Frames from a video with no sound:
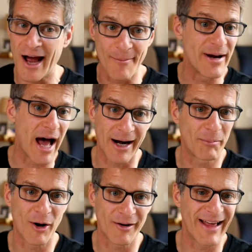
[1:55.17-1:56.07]
I'm not a
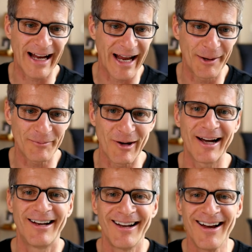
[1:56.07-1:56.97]
part of that camp,
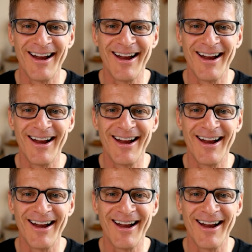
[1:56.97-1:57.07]
right?